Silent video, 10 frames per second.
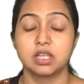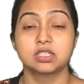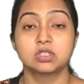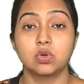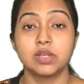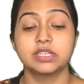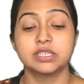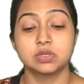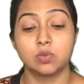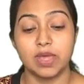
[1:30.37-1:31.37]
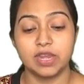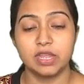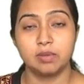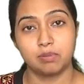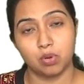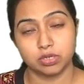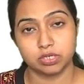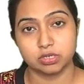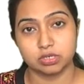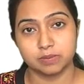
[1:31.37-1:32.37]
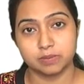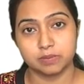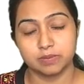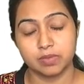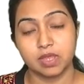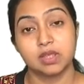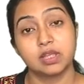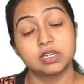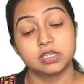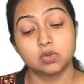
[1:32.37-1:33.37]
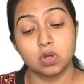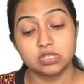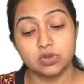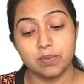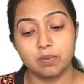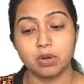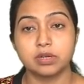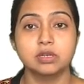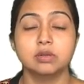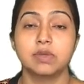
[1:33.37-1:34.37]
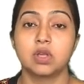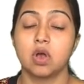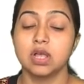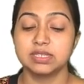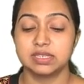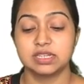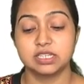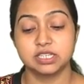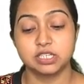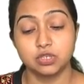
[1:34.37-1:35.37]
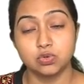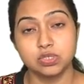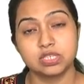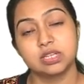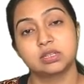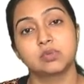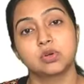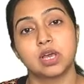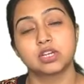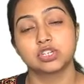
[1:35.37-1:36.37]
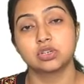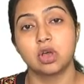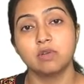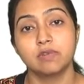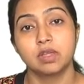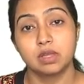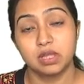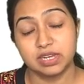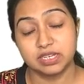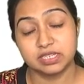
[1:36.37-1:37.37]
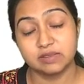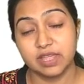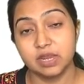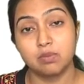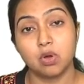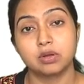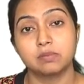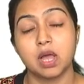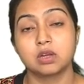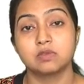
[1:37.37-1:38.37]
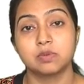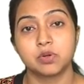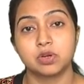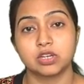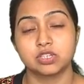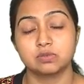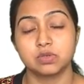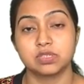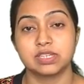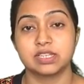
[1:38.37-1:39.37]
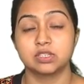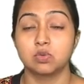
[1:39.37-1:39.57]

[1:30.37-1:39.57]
So it is very important. It is also important because it is used in the production of, it is a very important part of a production process.